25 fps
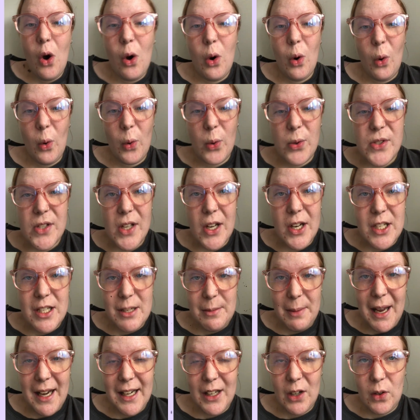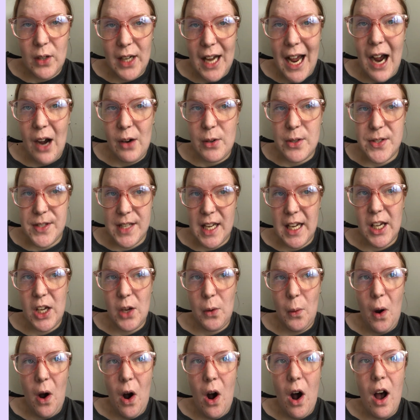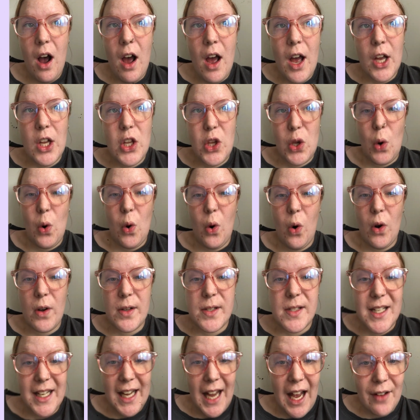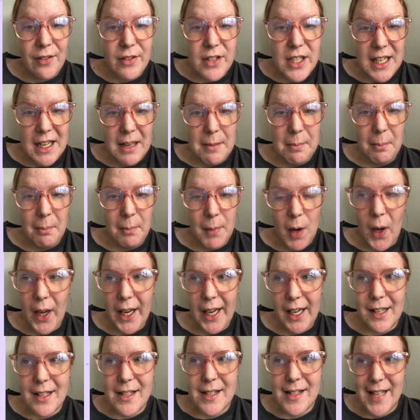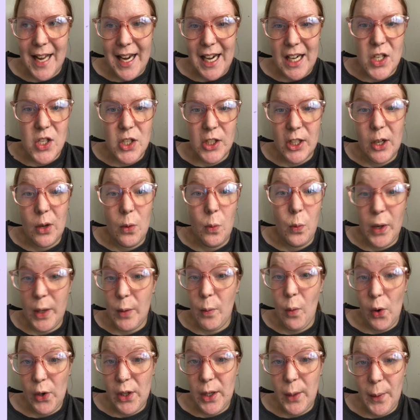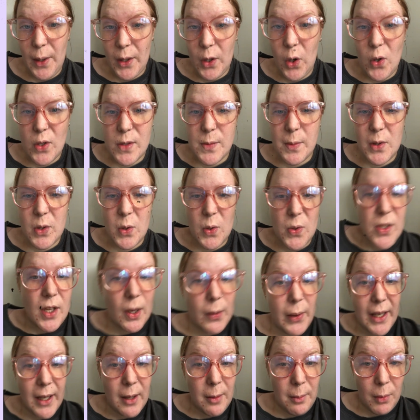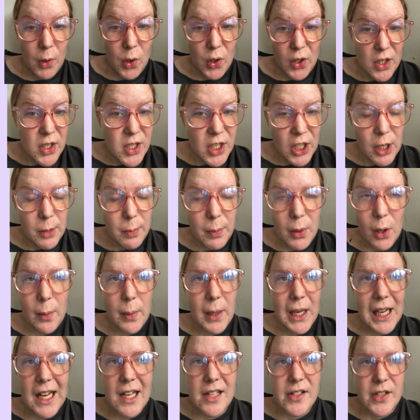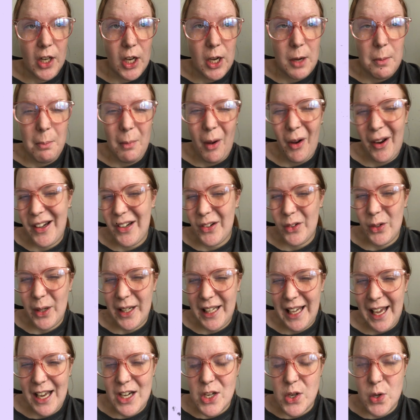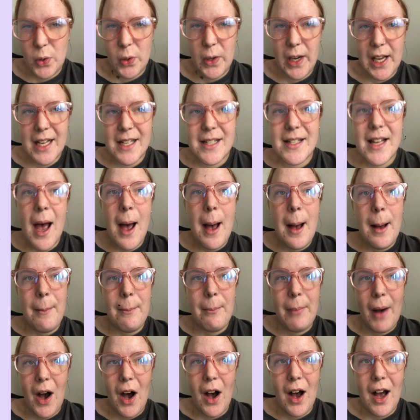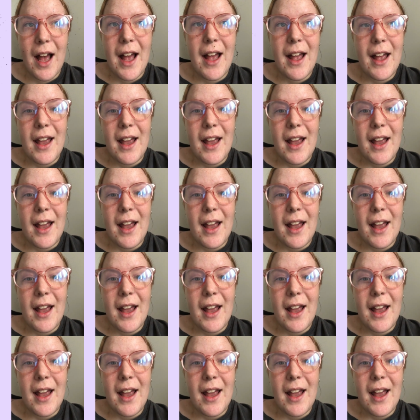Also, depending on how sick you are, your CF team might say to you, we want you in hospital so we can monitor you properly, so you might not get a choice, but